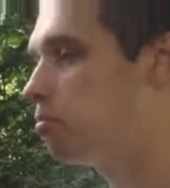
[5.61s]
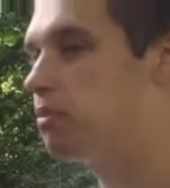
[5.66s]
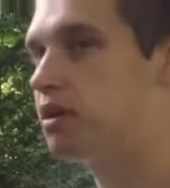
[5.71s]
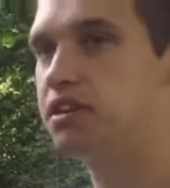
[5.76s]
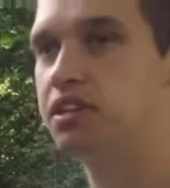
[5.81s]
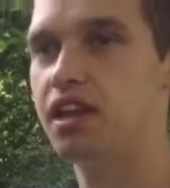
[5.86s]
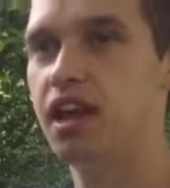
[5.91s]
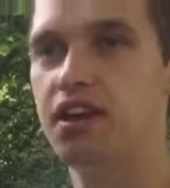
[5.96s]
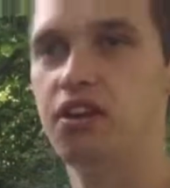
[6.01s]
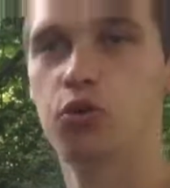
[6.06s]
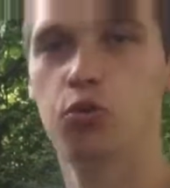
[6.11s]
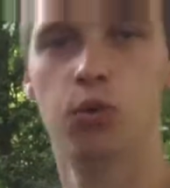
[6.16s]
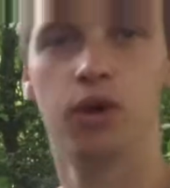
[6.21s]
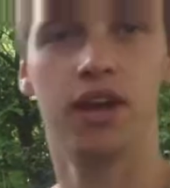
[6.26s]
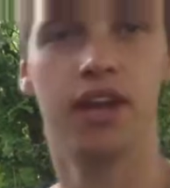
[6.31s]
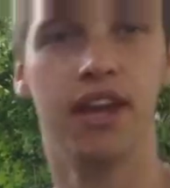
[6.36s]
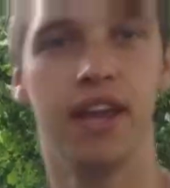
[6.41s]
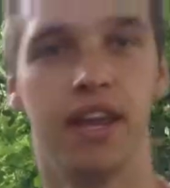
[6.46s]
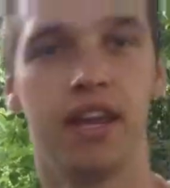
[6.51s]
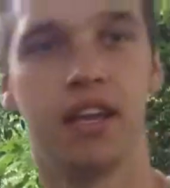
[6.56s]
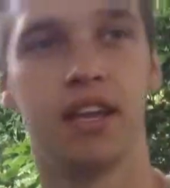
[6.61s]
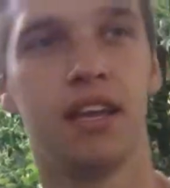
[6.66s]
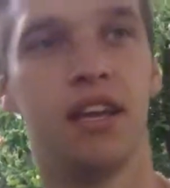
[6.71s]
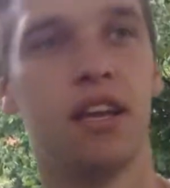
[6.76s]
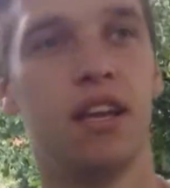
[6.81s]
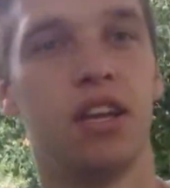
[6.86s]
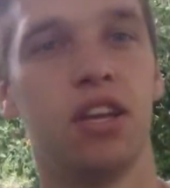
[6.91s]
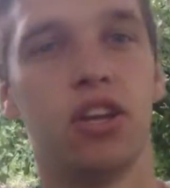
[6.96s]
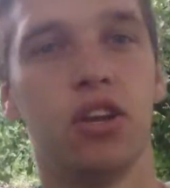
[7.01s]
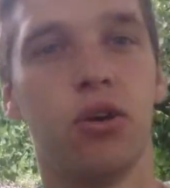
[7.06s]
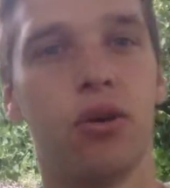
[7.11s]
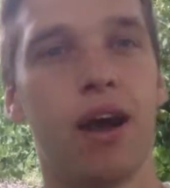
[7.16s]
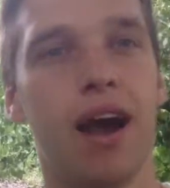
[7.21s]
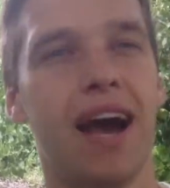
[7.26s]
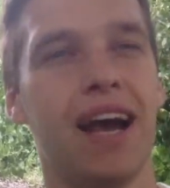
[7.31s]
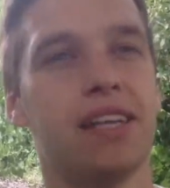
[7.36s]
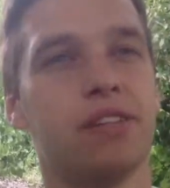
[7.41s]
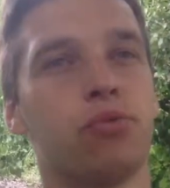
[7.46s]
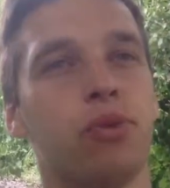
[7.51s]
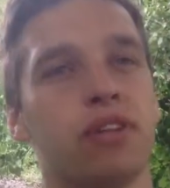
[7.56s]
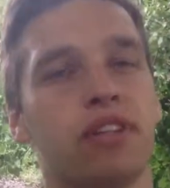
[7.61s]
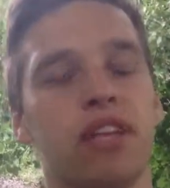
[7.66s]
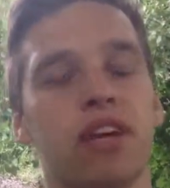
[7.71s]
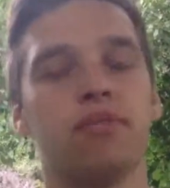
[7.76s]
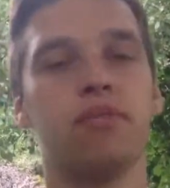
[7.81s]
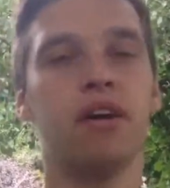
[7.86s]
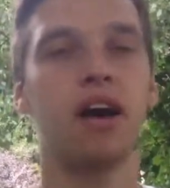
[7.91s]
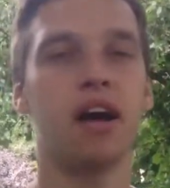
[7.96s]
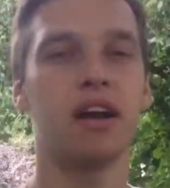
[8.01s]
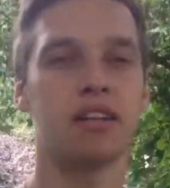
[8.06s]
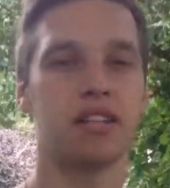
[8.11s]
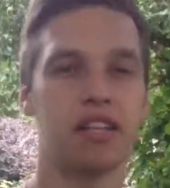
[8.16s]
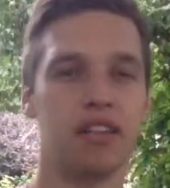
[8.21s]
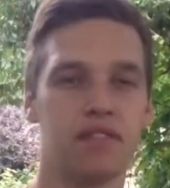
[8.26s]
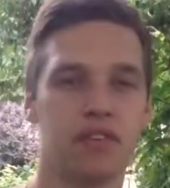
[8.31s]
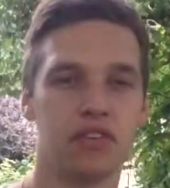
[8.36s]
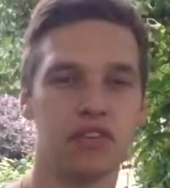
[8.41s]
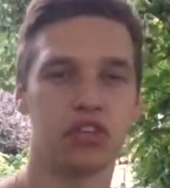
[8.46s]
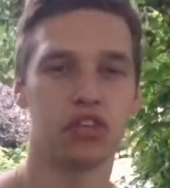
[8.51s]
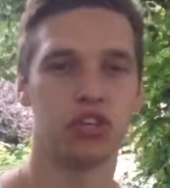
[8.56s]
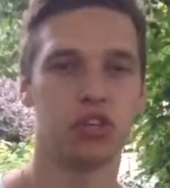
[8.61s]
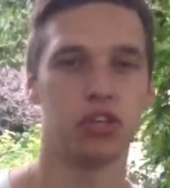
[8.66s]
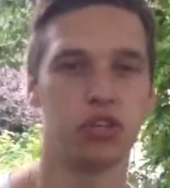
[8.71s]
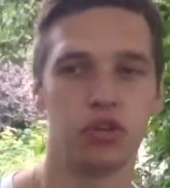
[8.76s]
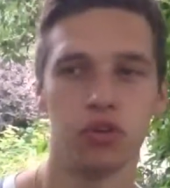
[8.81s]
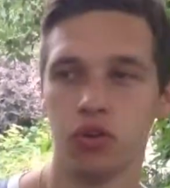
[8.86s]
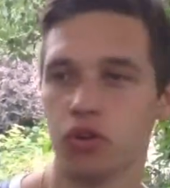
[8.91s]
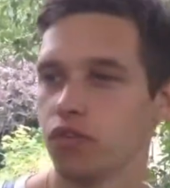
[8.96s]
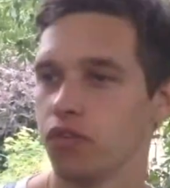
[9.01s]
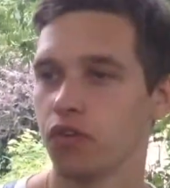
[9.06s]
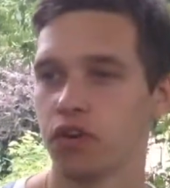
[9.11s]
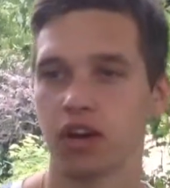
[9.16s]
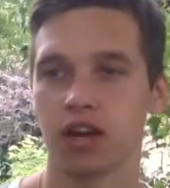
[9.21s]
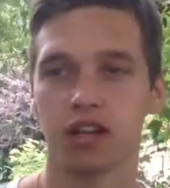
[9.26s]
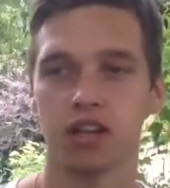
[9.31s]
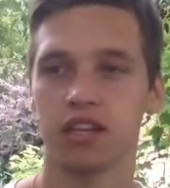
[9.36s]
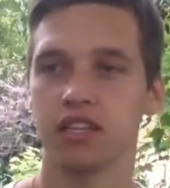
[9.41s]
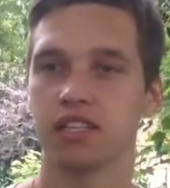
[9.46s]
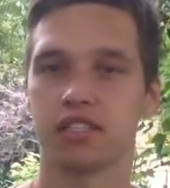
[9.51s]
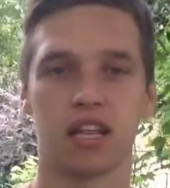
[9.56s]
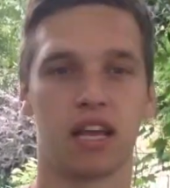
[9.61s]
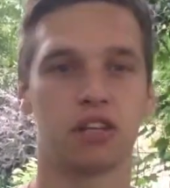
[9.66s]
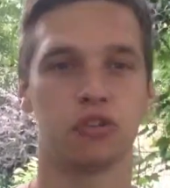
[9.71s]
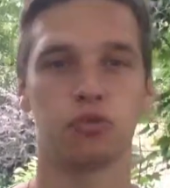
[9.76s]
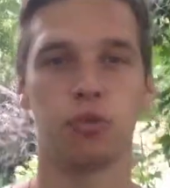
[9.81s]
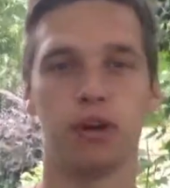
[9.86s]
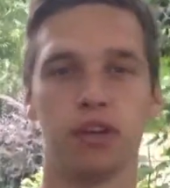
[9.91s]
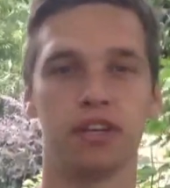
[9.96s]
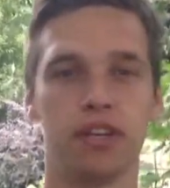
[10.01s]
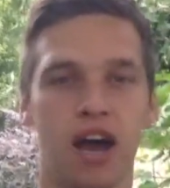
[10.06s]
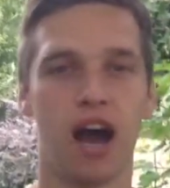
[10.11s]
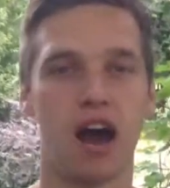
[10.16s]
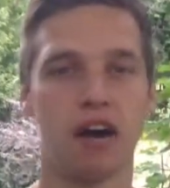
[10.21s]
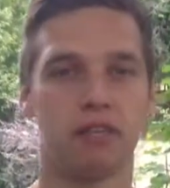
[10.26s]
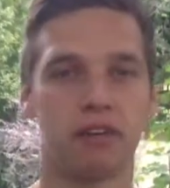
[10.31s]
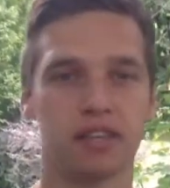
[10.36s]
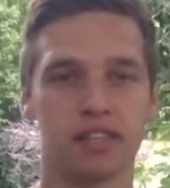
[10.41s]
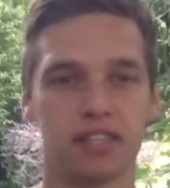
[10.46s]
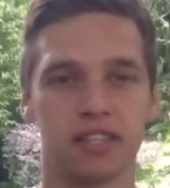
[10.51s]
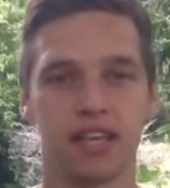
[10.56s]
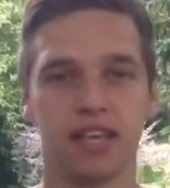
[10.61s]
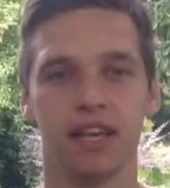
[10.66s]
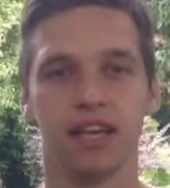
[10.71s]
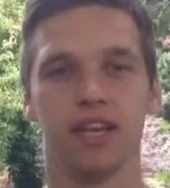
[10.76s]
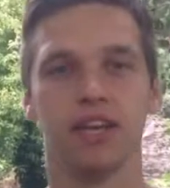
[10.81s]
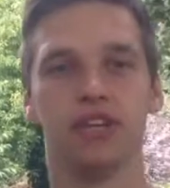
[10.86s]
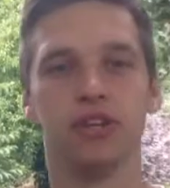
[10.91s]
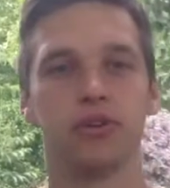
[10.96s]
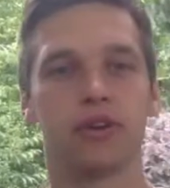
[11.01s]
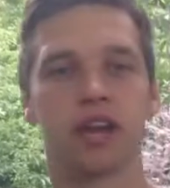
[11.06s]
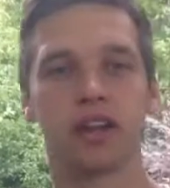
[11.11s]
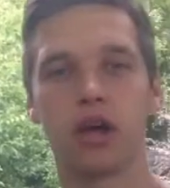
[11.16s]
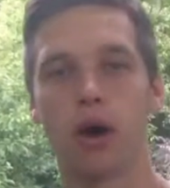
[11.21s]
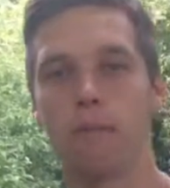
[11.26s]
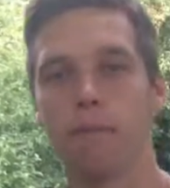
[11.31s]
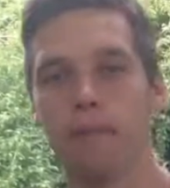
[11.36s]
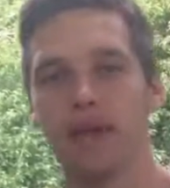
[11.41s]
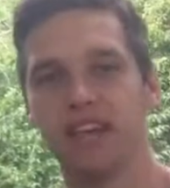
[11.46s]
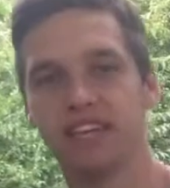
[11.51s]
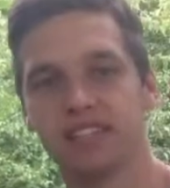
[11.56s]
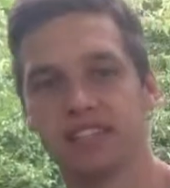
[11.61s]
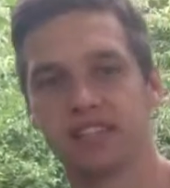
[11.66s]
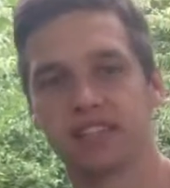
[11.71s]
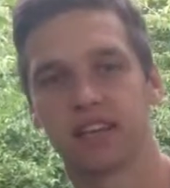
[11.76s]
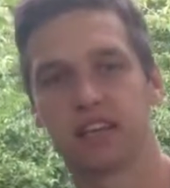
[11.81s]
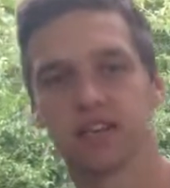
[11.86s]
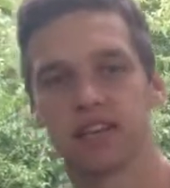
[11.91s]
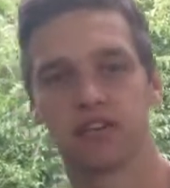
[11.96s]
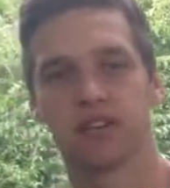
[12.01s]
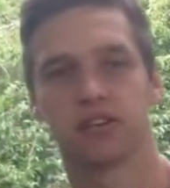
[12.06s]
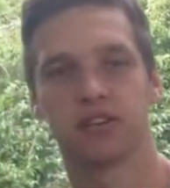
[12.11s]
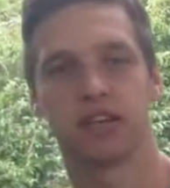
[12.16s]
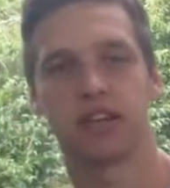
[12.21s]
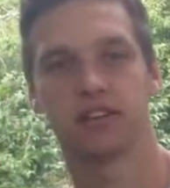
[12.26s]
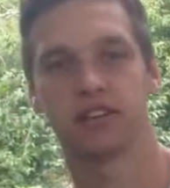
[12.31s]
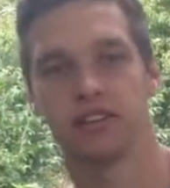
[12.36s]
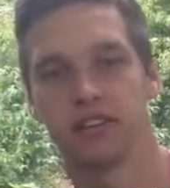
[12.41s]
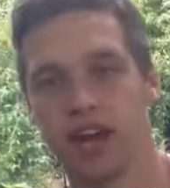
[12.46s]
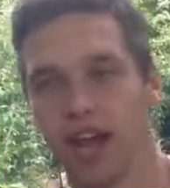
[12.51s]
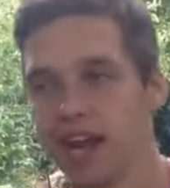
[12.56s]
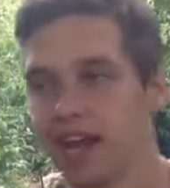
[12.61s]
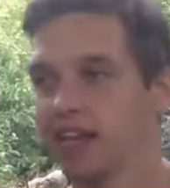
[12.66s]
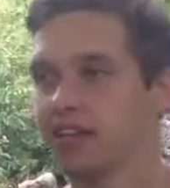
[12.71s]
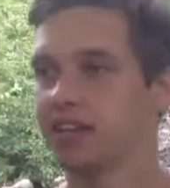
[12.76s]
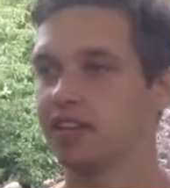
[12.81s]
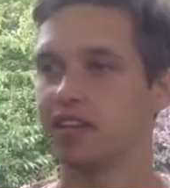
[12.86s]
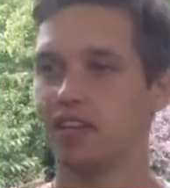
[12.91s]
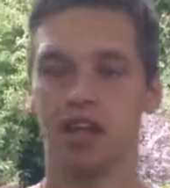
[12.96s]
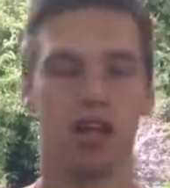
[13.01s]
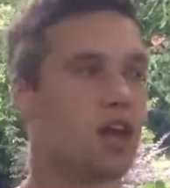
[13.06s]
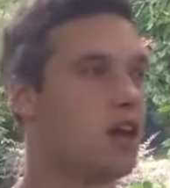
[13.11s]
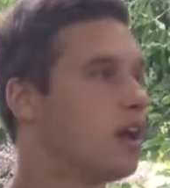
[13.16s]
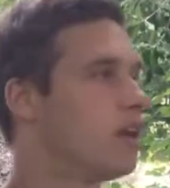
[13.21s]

But anyway, you know guys, whatever activity you do for at least like twenty hours, you get amazing at it, you get great at it.